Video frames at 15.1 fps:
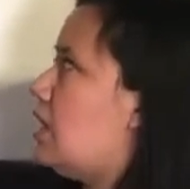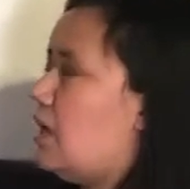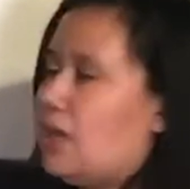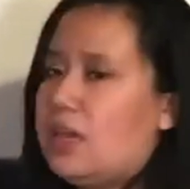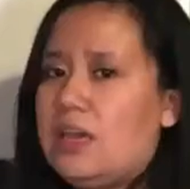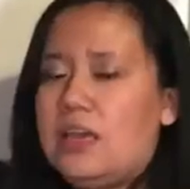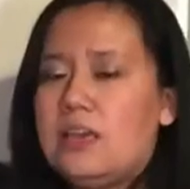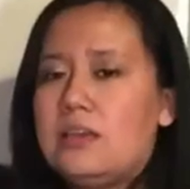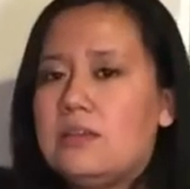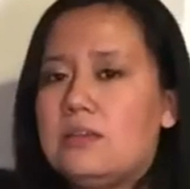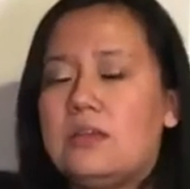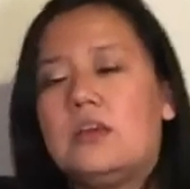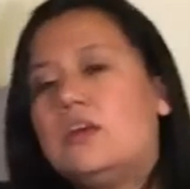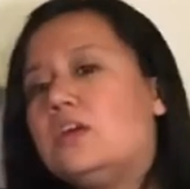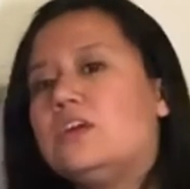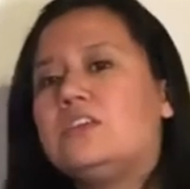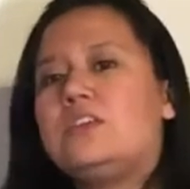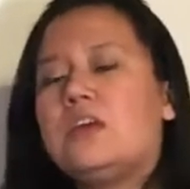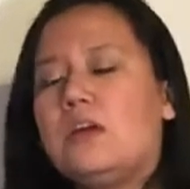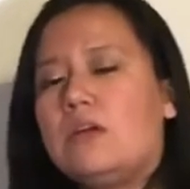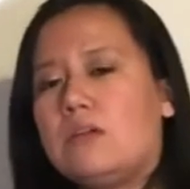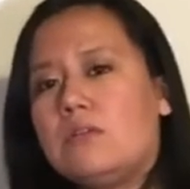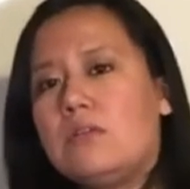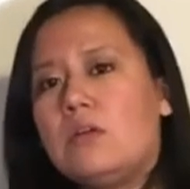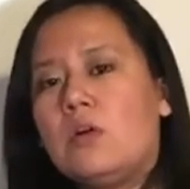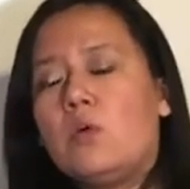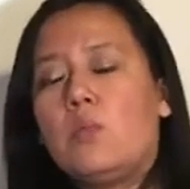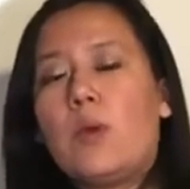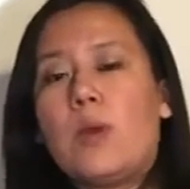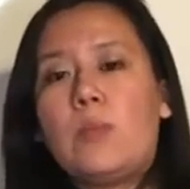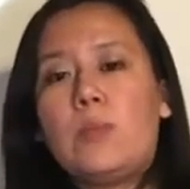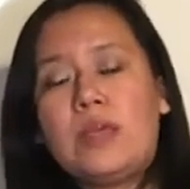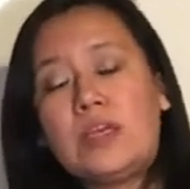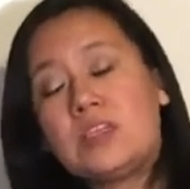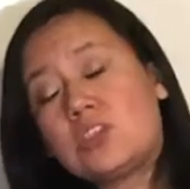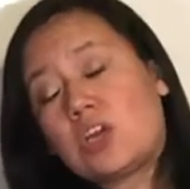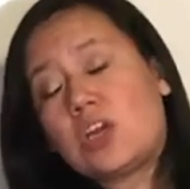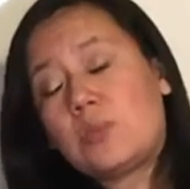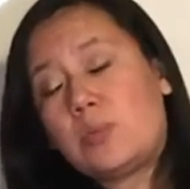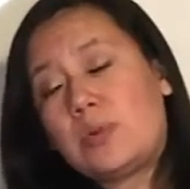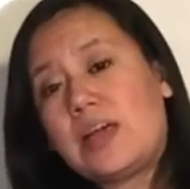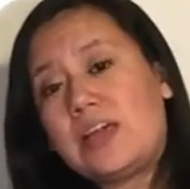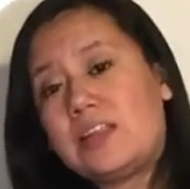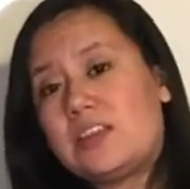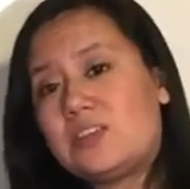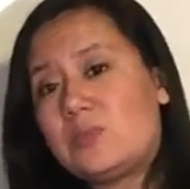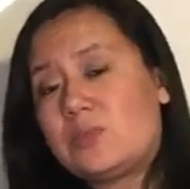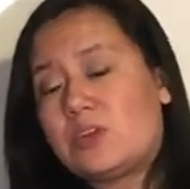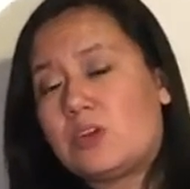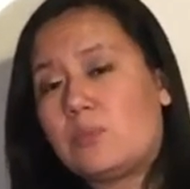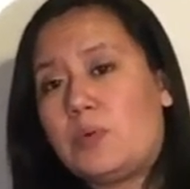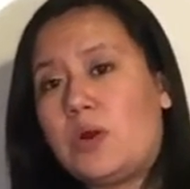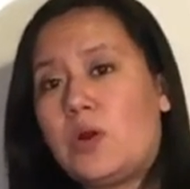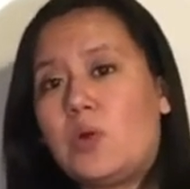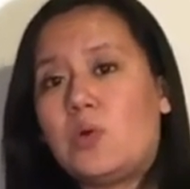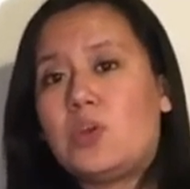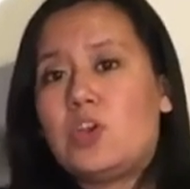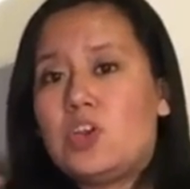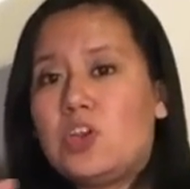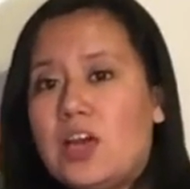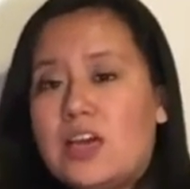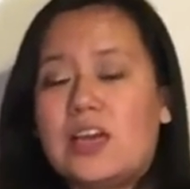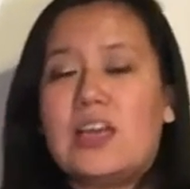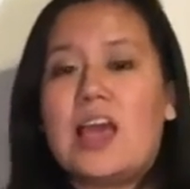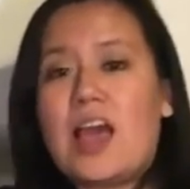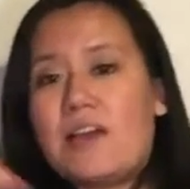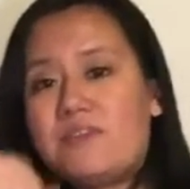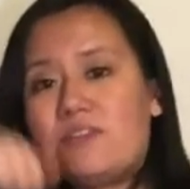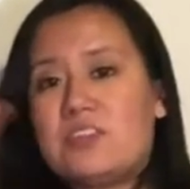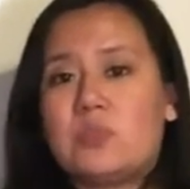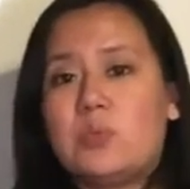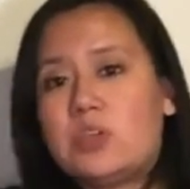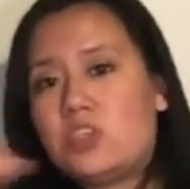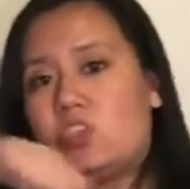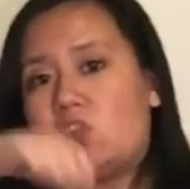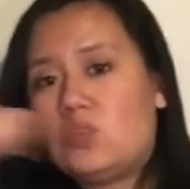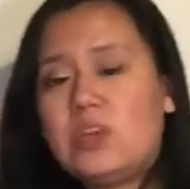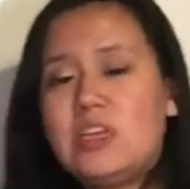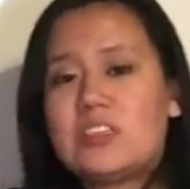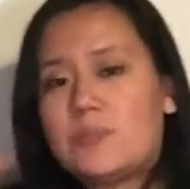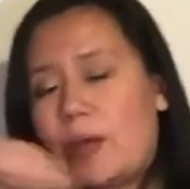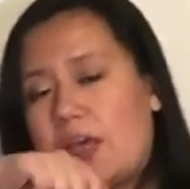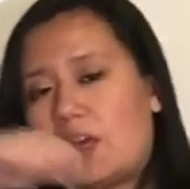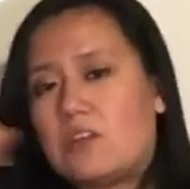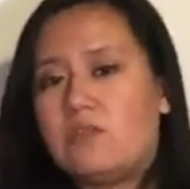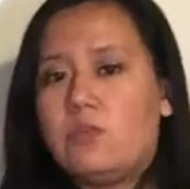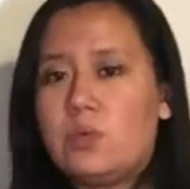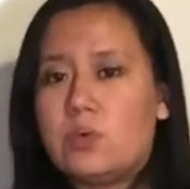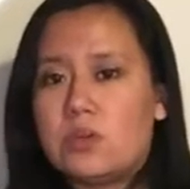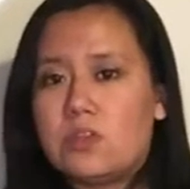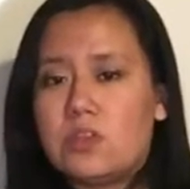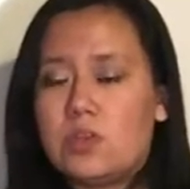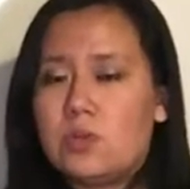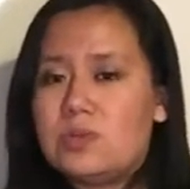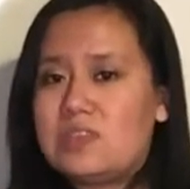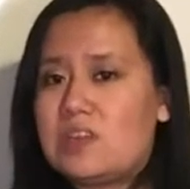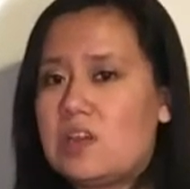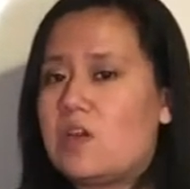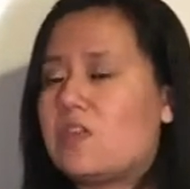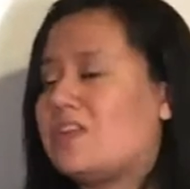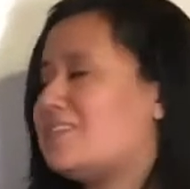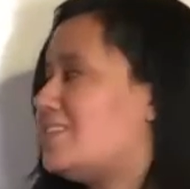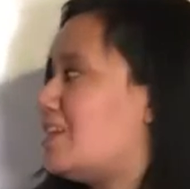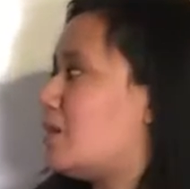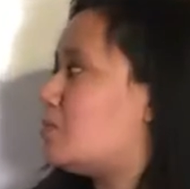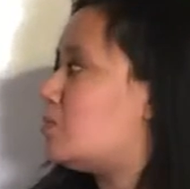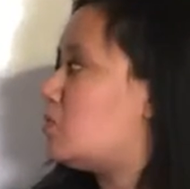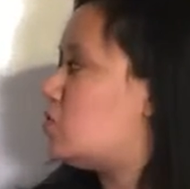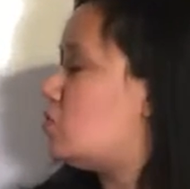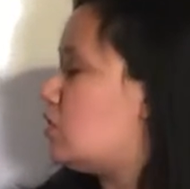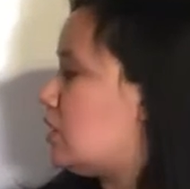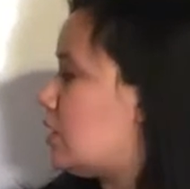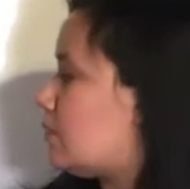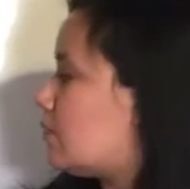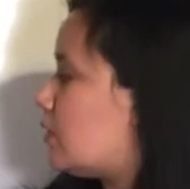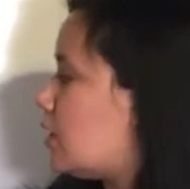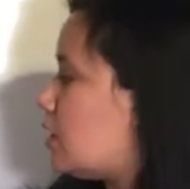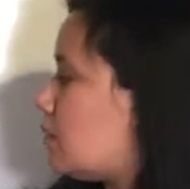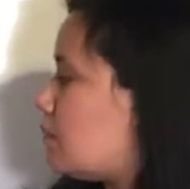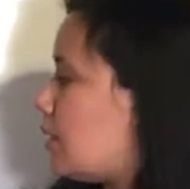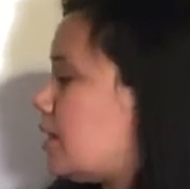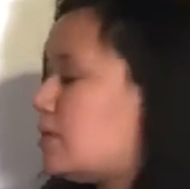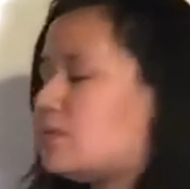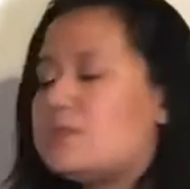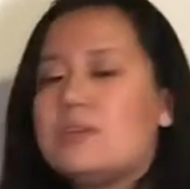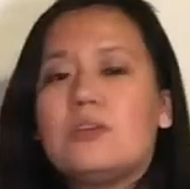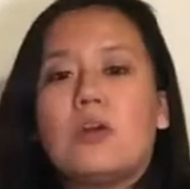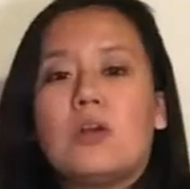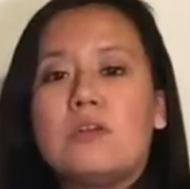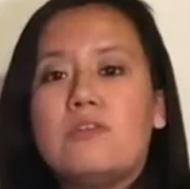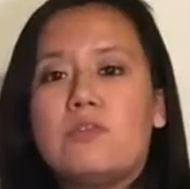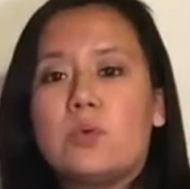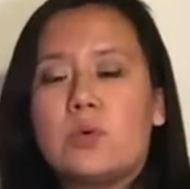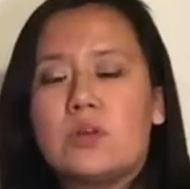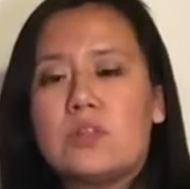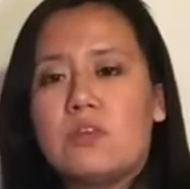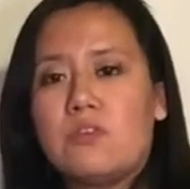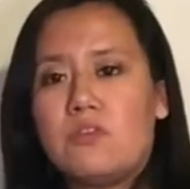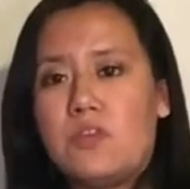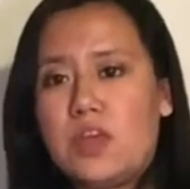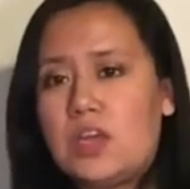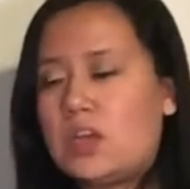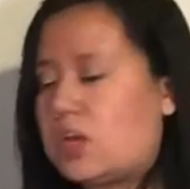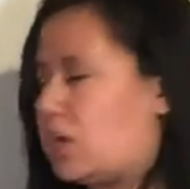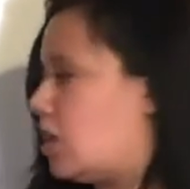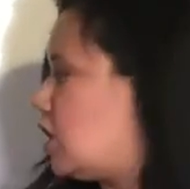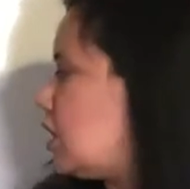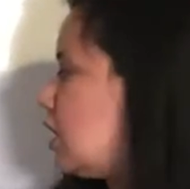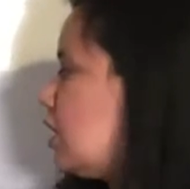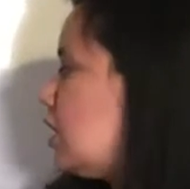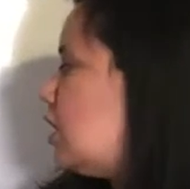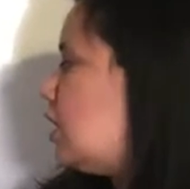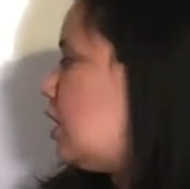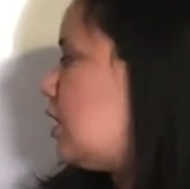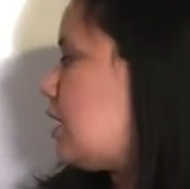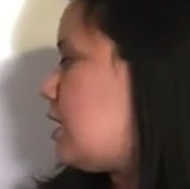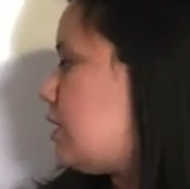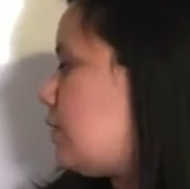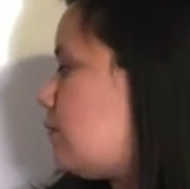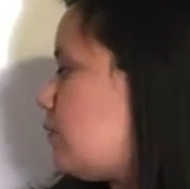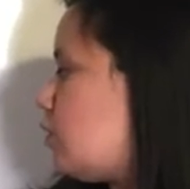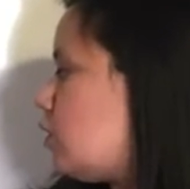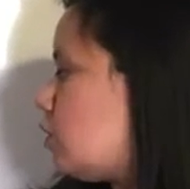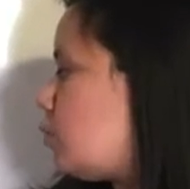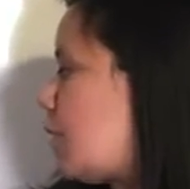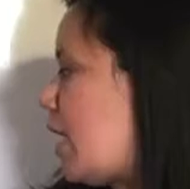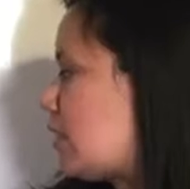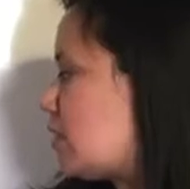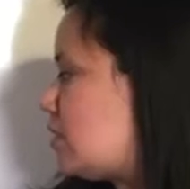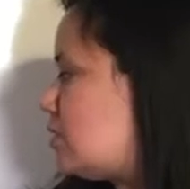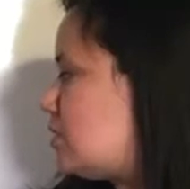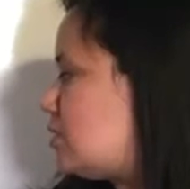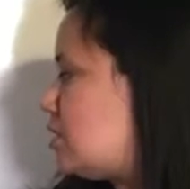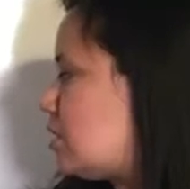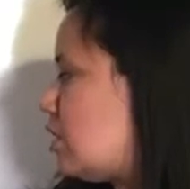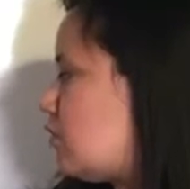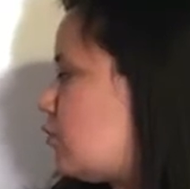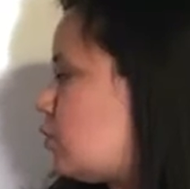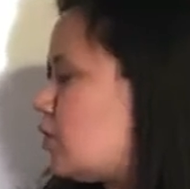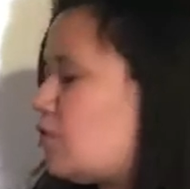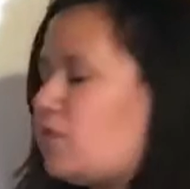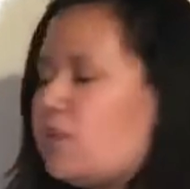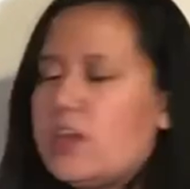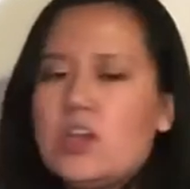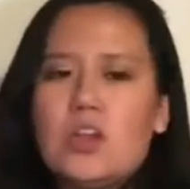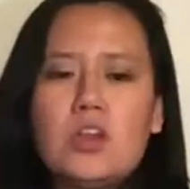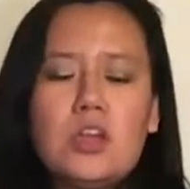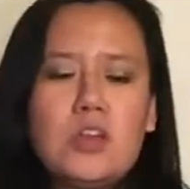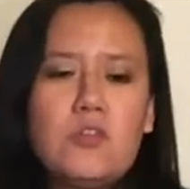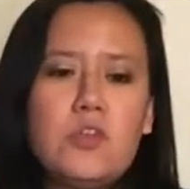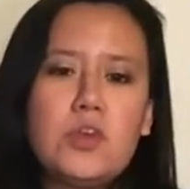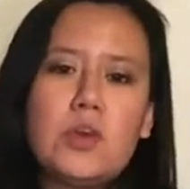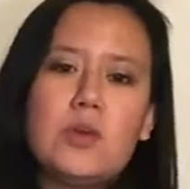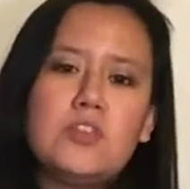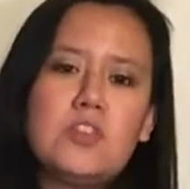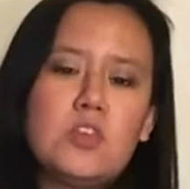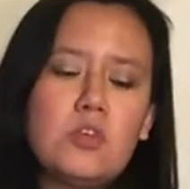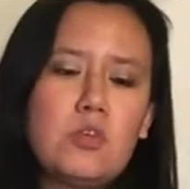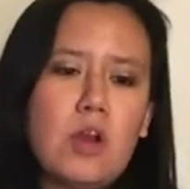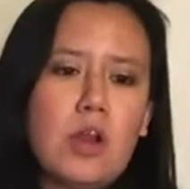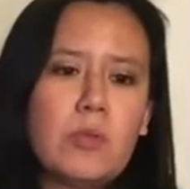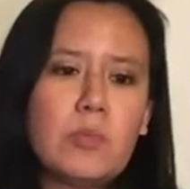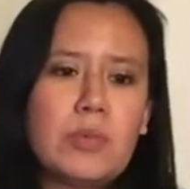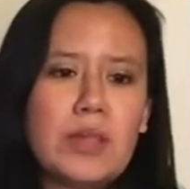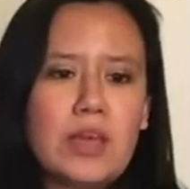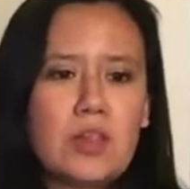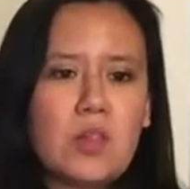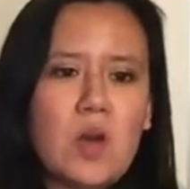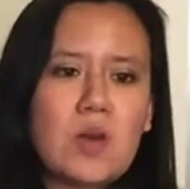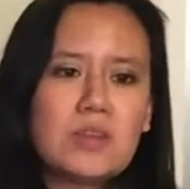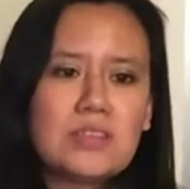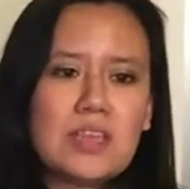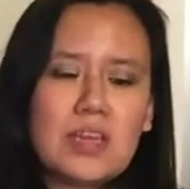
A. So when we start playing this with our bow, you're not going to have to switch strings back and forth. You stay on that same string by using our fourth finger. You can practice using our fourth finger if you go to our play along